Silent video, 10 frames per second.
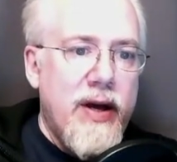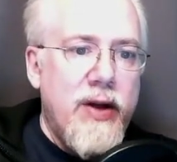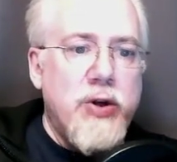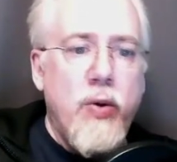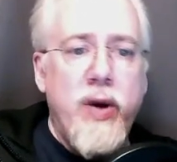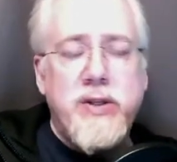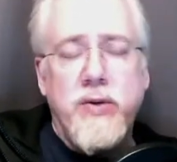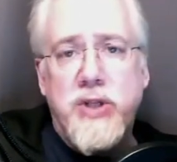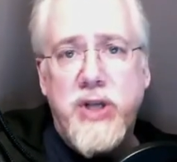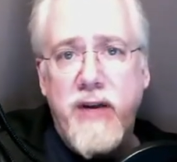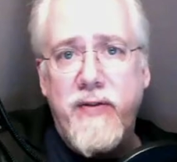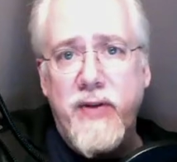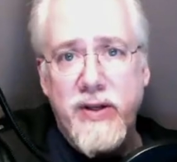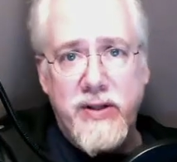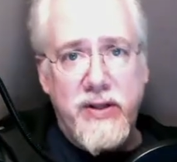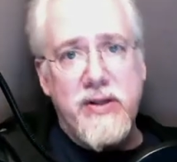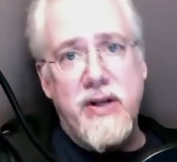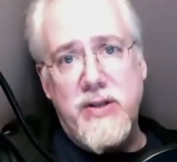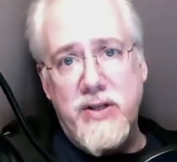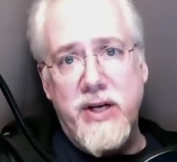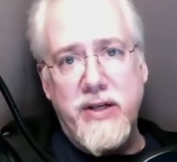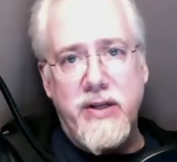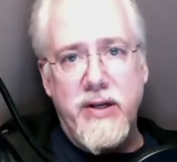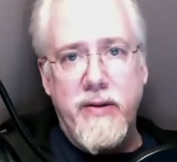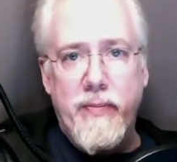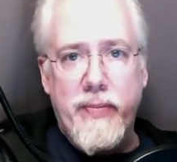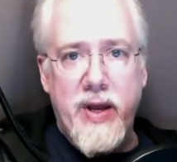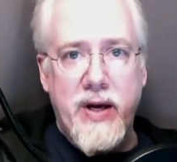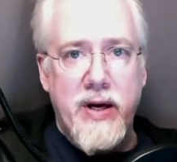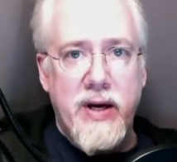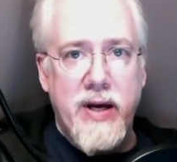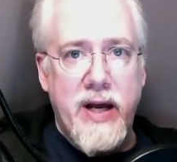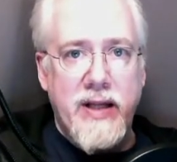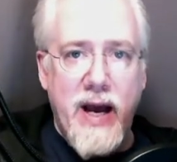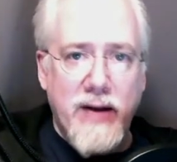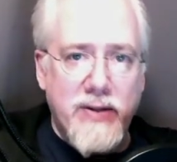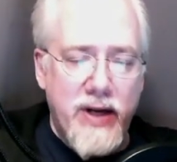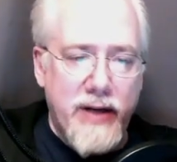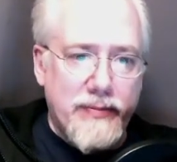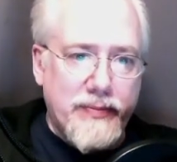There are 2 ways to achieve this, as I suggested at the outset.